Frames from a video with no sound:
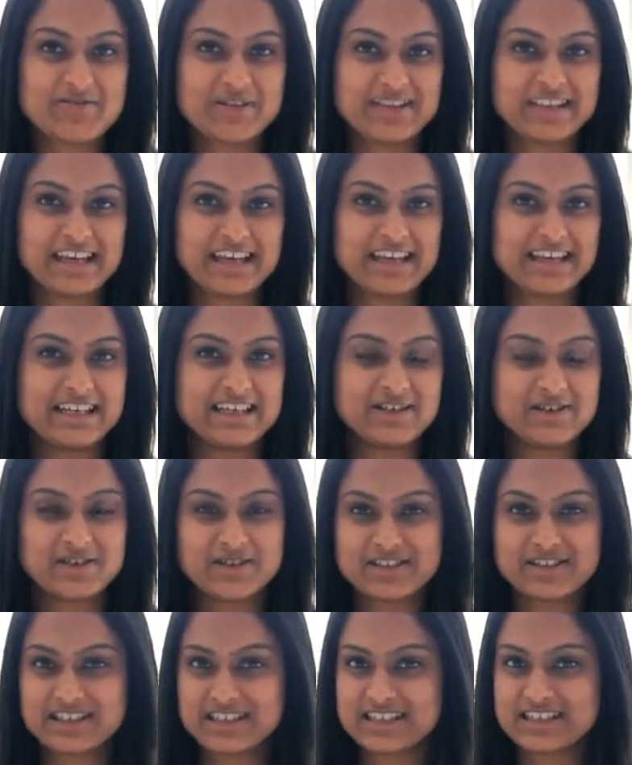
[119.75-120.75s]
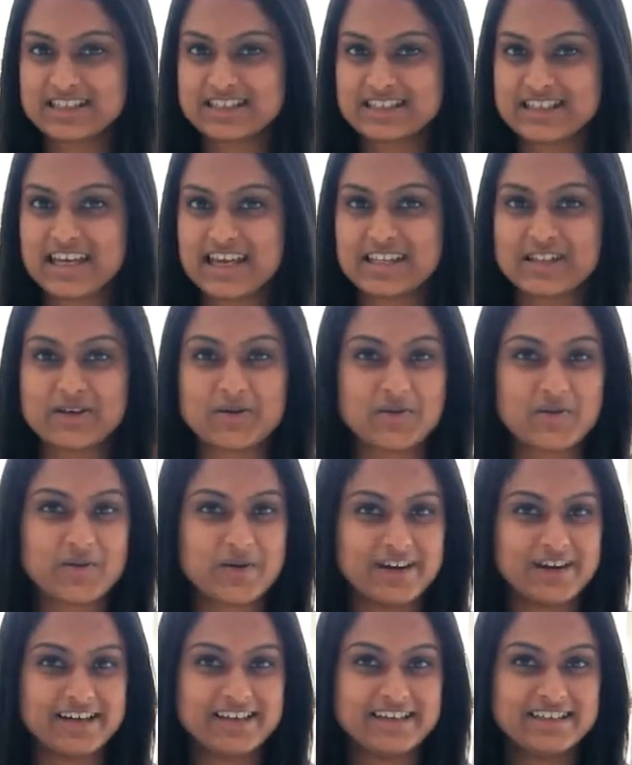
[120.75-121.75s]
but they couldn't understand the
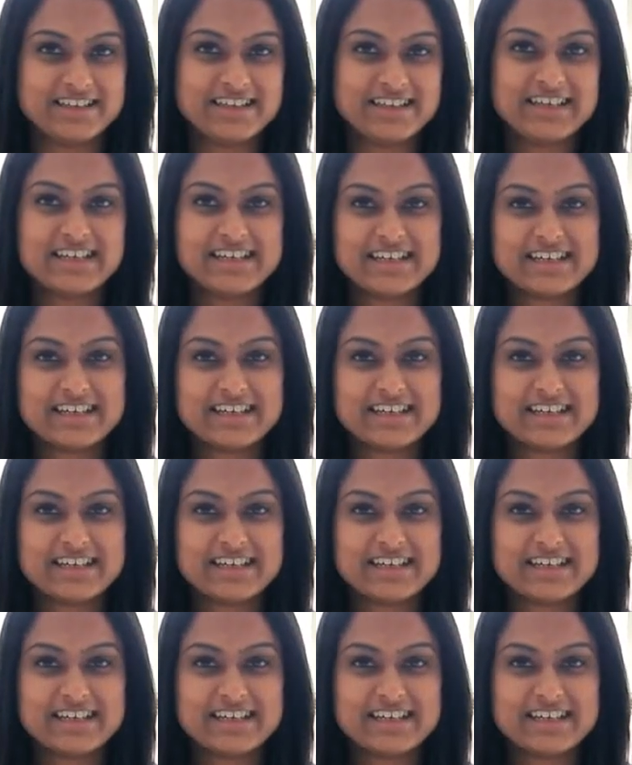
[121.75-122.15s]
word.